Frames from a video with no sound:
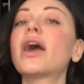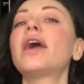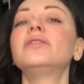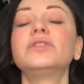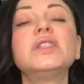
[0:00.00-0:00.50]

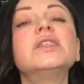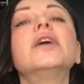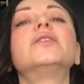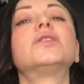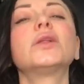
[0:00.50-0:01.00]
I
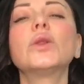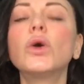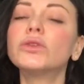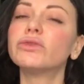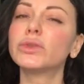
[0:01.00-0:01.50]
investigated a
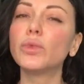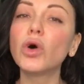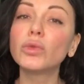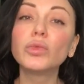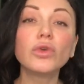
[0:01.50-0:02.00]
lot of
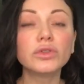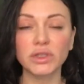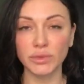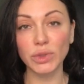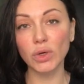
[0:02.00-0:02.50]
small
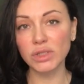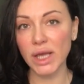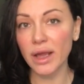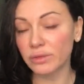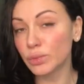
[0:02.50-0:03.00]
bloggers, because I
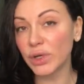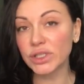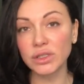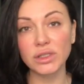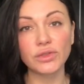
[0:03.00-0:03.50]
have
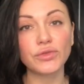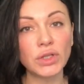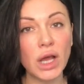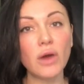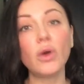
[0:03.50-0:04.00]
impression that for
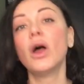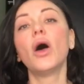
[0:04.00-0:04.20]
now,